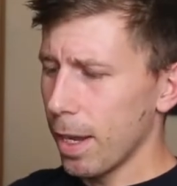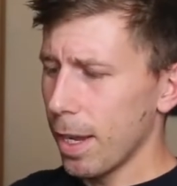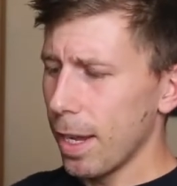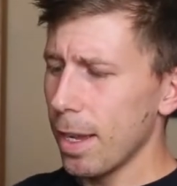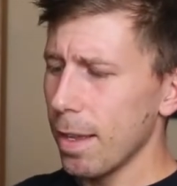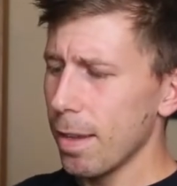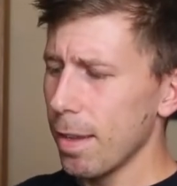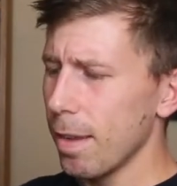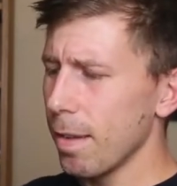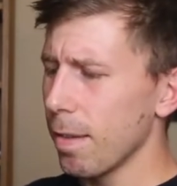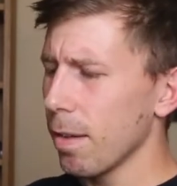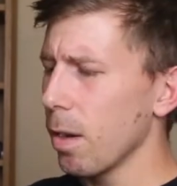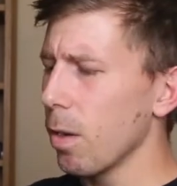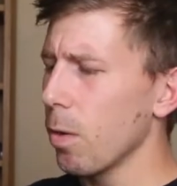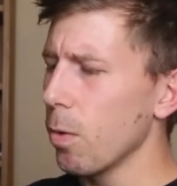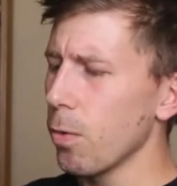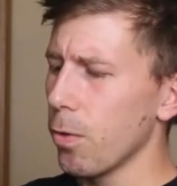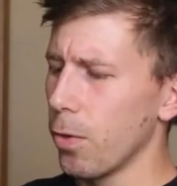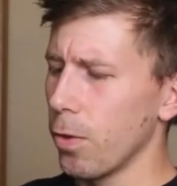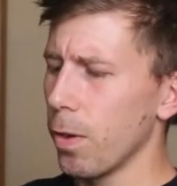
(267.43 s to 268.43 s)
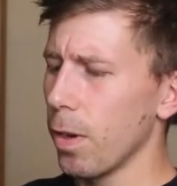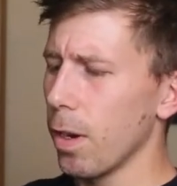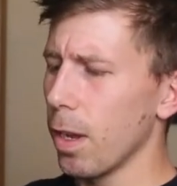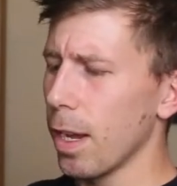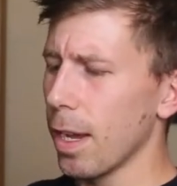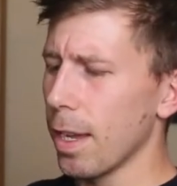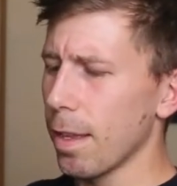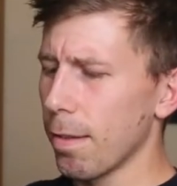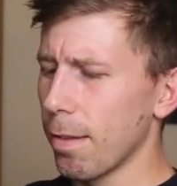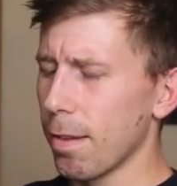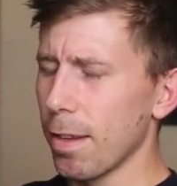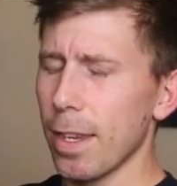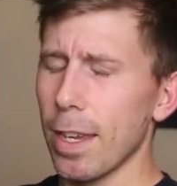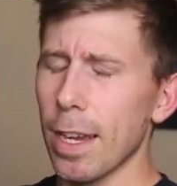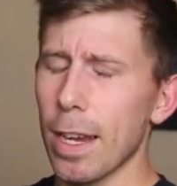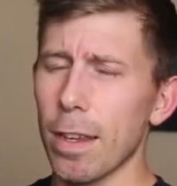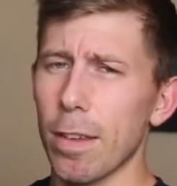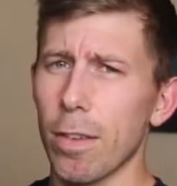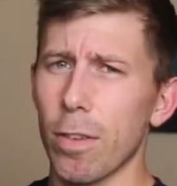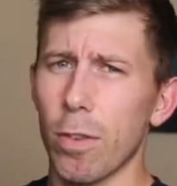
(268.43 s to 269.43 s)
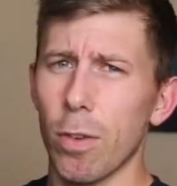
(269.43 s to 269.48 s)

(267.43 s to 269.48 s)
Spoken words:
It is ultra light. Yes,